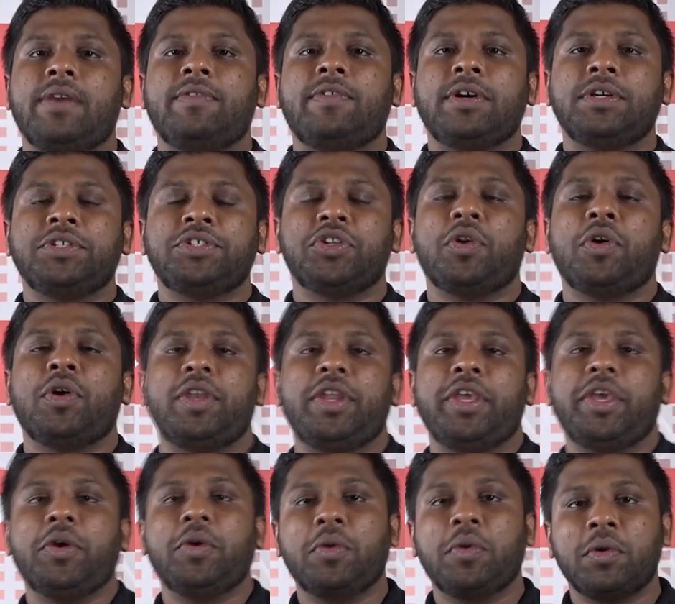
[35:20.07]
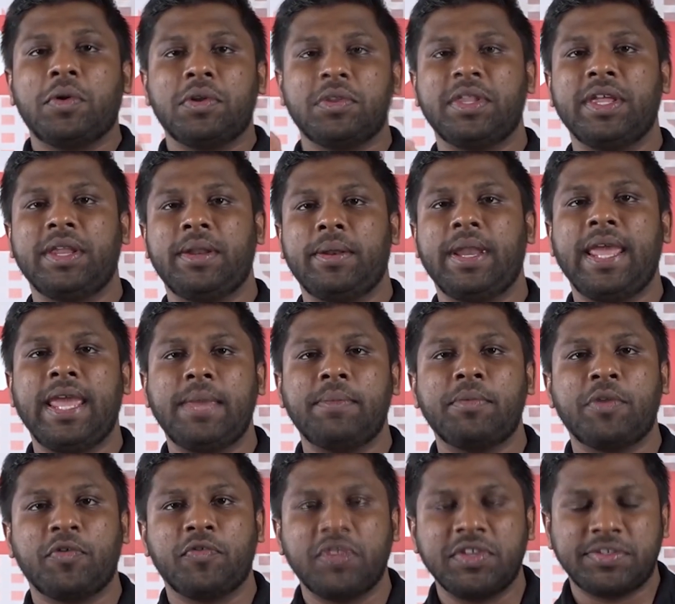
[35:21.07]
never told you the
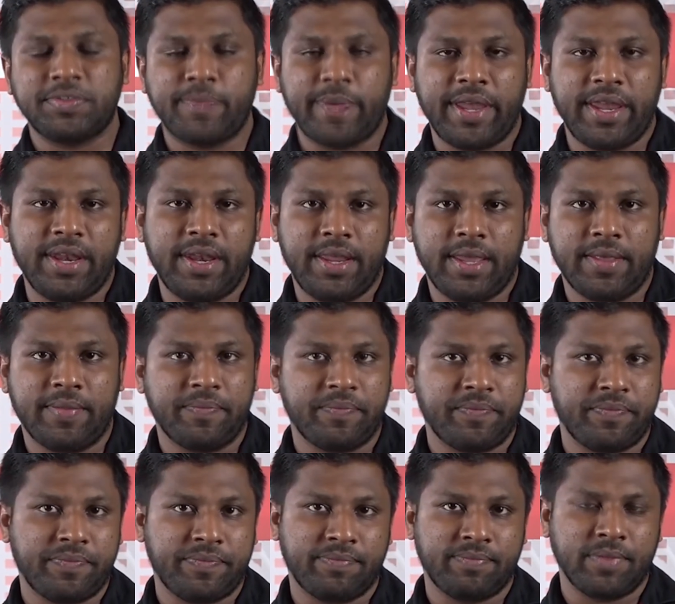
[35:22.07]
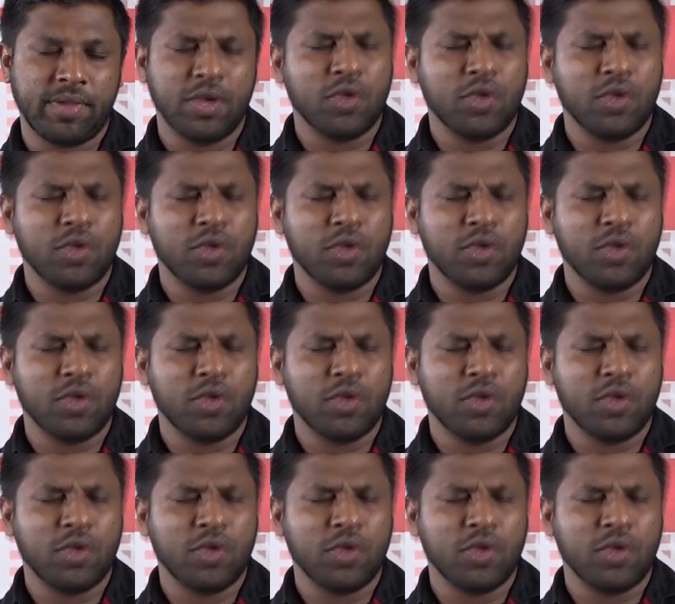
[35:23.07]
name of this painting.